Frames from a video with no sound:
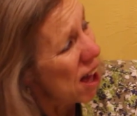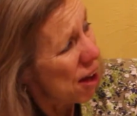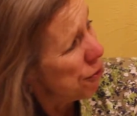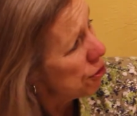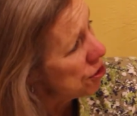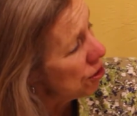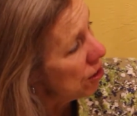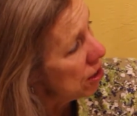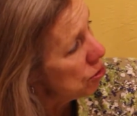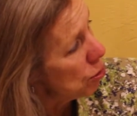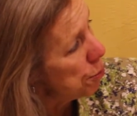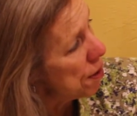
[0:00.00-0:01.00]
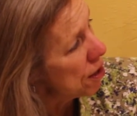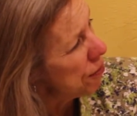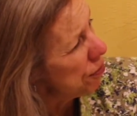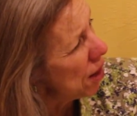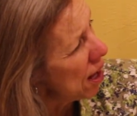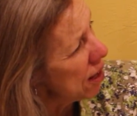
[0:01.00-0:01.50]
ever turn into a
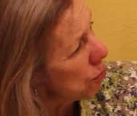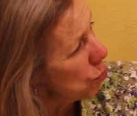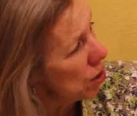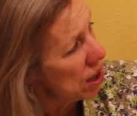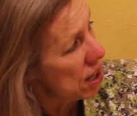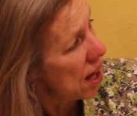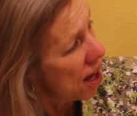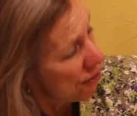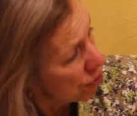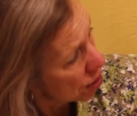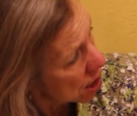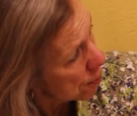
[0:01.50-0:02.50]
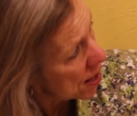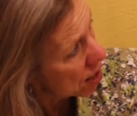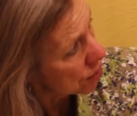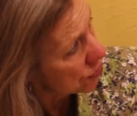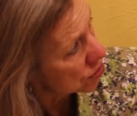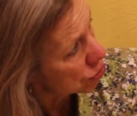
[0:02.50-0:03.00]
butterfly? Will it ever come out
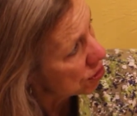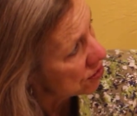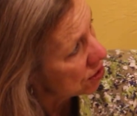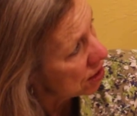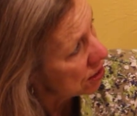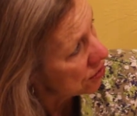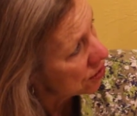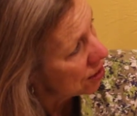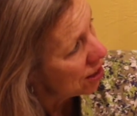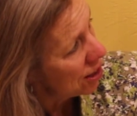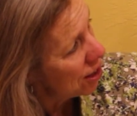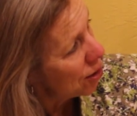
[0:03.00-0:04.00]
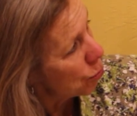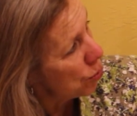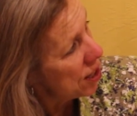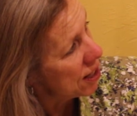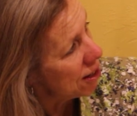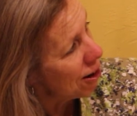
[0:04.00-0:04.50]
of its chrysalis?
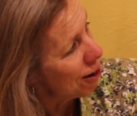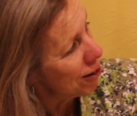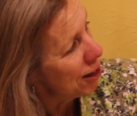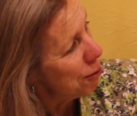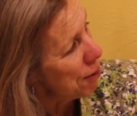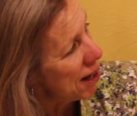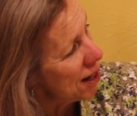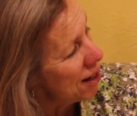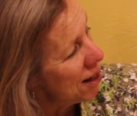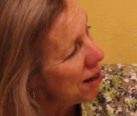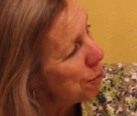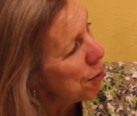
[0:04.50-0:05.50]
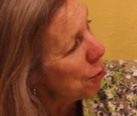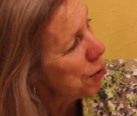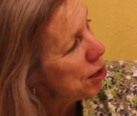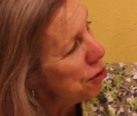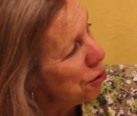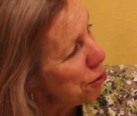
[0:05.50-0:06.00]
We can hardly wait, but we
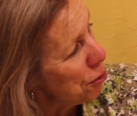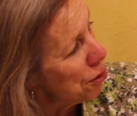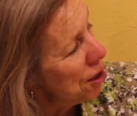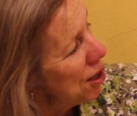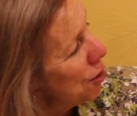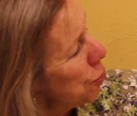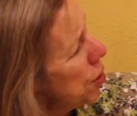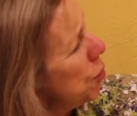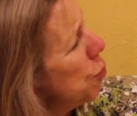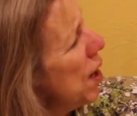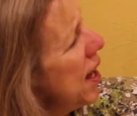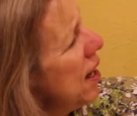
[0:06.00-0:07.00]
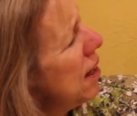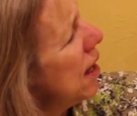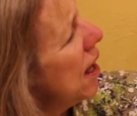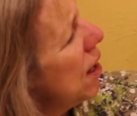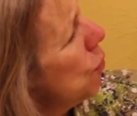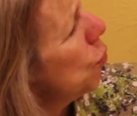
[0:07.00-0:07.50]
do. We wait and